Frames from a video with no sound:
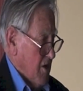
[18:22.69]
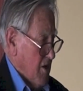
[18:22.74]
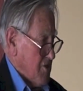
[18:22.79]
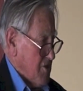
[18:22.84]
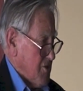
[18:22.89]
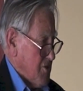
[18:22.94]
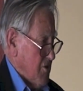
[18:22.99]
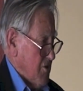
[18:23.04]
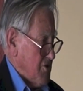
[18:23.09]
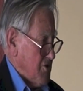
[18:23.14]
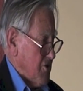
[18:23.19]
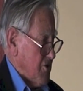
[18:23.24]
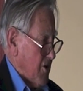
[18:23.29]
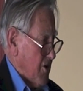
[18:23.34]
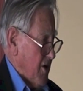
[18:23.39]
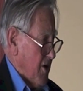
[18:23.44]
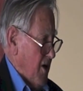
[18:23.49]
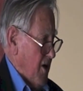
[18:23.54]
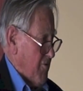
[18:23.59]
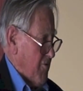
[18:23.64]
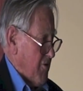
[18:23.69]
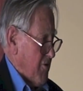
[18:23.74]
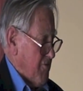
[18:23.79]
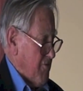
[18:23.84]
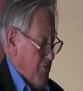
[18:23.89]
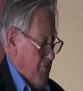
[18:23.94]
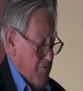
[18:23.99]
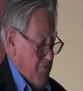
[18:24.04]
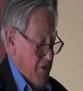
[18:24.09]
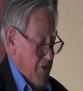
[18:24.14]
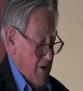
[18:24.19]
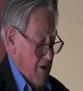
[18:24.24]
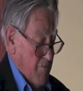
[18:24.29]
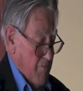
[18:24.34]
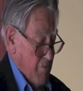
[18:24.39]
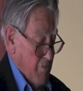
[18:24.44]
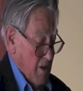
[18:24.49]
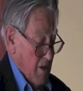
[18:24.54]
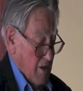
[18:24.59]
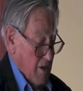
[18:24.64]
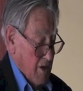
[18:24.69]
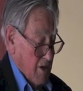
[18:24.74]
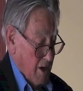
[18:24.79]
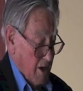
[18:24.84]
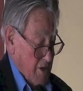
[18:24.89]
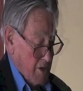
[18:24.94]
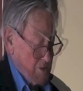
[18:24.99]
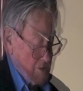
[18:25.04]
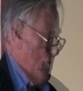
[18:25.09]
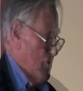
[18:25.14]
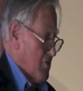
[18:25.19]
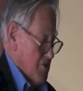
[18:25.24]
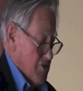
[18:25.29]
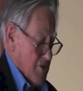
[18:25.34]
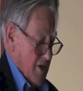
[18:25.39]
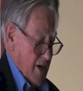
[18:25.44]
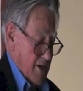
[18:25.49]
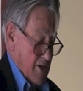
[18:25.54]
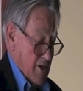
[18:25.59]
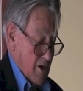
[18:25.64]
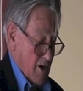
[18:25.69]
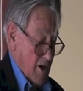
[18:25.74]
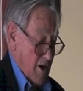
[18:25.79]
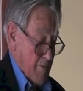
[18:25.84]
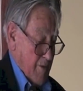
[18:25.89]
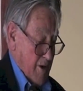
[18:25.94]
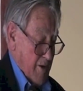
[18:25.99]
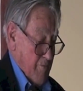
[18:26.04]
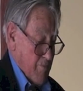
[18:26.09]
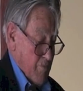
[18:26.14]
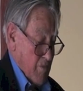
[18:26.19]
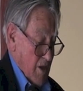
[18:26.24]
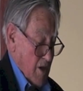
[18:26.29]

As soon as you got 150 k's, you could start climbing,